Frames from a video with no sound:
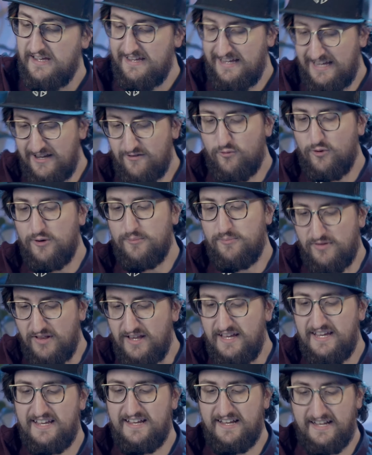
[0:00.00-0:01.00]
if we're
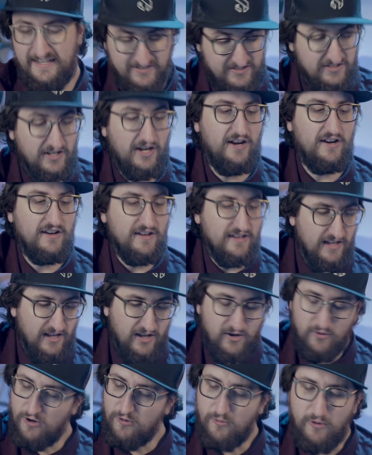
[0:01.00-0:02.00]
playing a song,
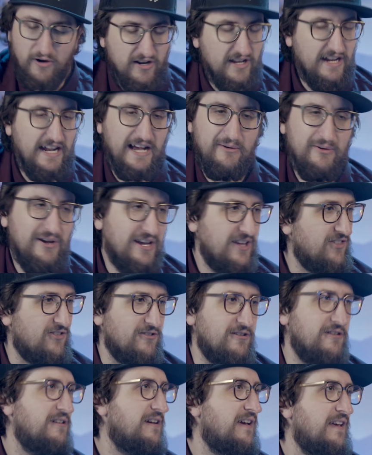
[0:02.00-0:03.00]
we're working our way
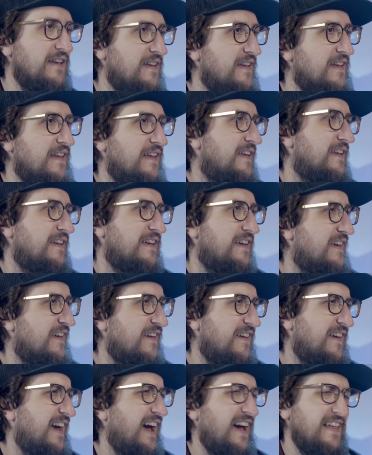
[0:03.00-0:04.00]
through,
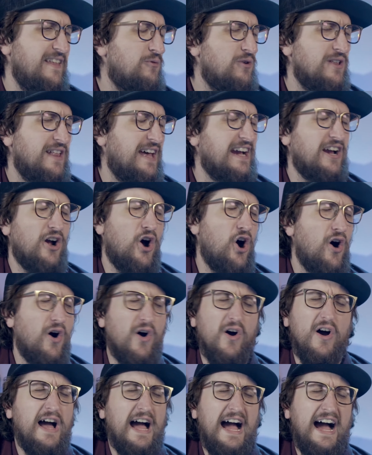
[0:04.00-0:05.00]
and then we're like,
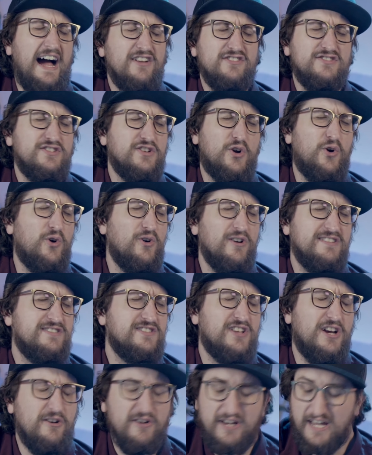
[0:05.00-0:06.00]
oh, how does the chorus
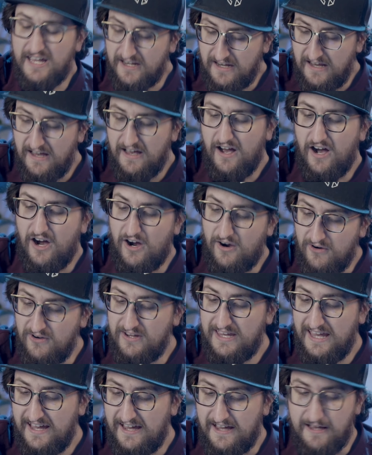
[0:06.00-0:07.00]
go again? Oh
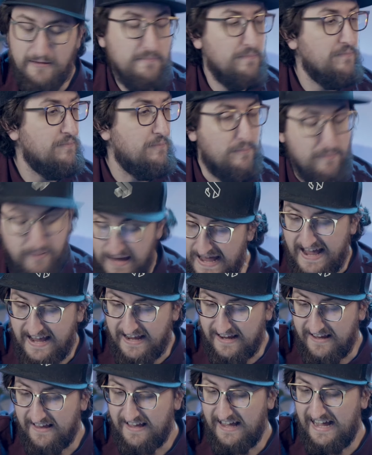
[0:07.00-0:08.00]
yeah,
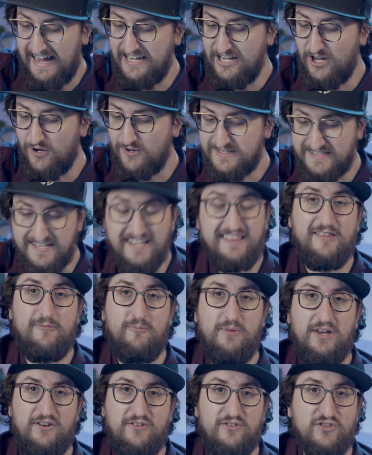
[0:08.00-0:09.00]
bang. I know it's in the
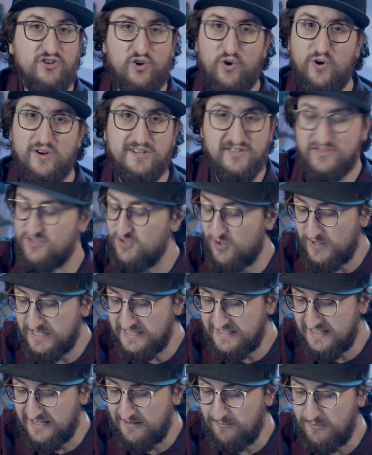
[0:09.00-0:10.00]
middle. Chorus is
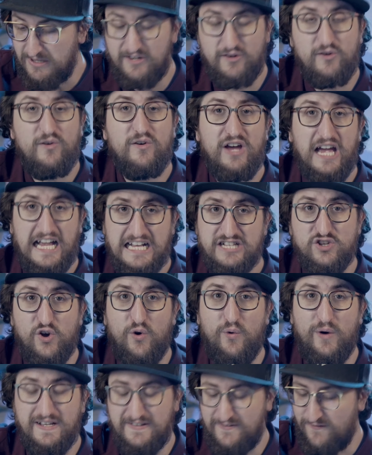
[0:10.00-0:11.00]
always in the middle. It's
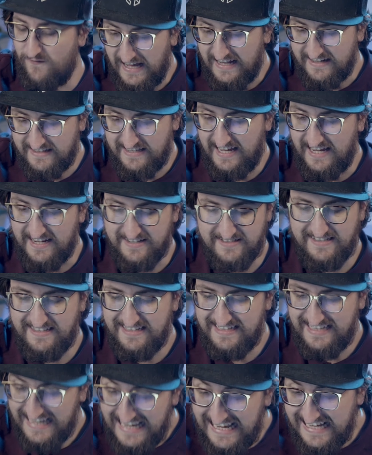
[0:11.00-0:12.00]
always fat text.
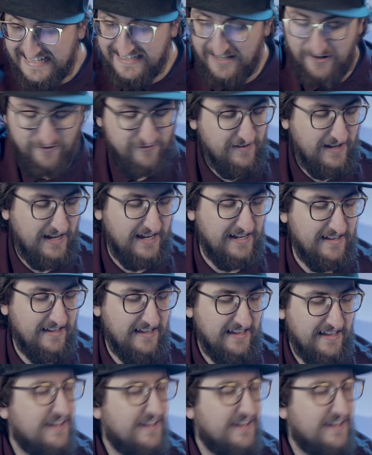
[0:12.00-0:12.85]
Easy to find.